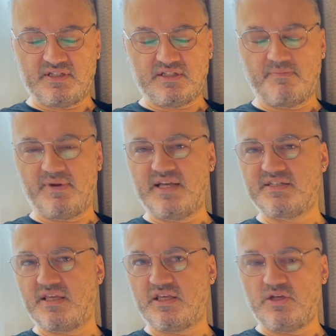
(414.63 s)
system
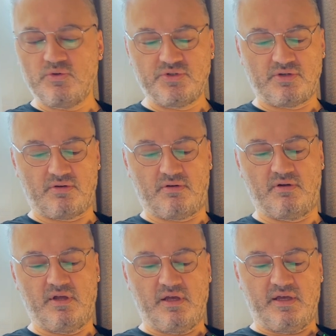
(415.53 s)
plays a huge role
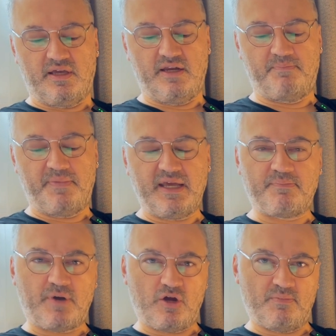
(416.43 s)
in peak
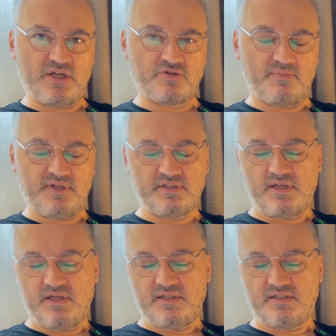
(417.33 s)
power measurements,
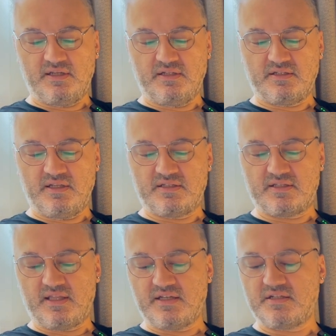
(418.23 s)
since its
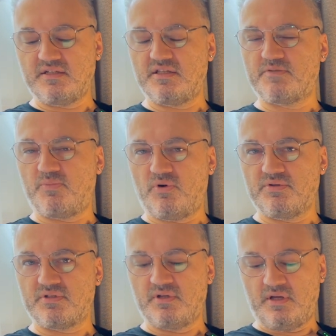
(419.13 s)
transient
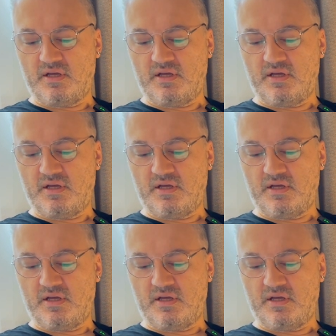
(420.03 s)
response